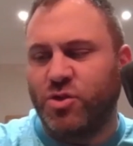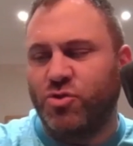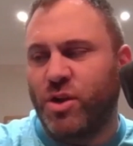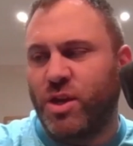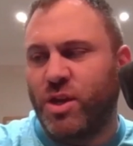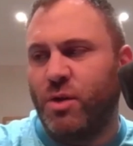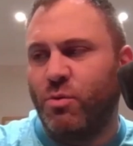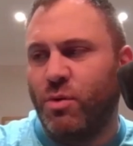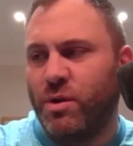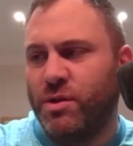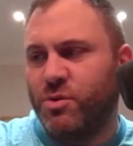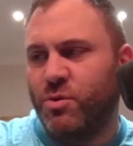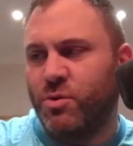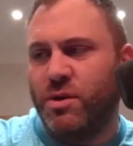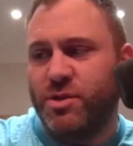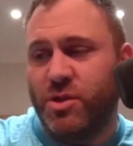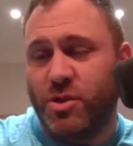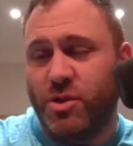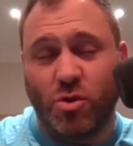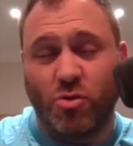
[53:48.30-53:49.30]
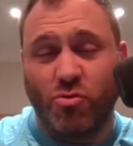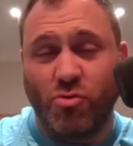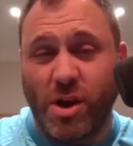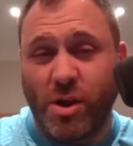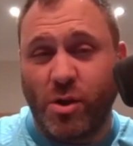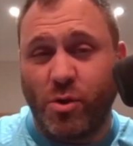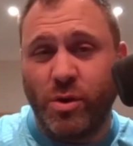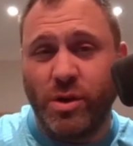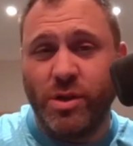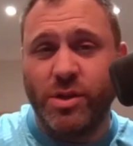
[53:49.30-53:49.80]
tricky one to answer. It's a
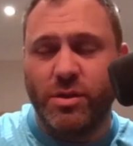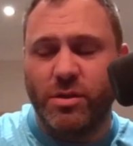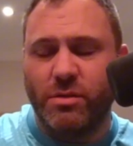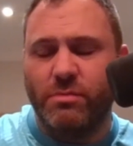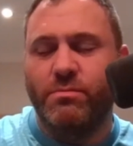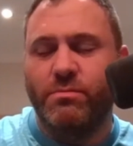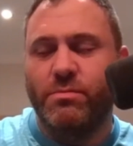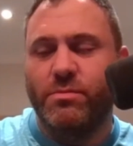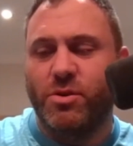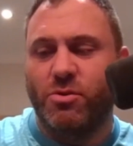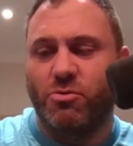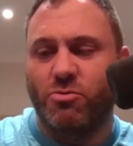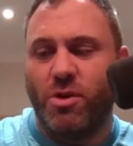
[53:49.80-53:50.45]
great question. It's a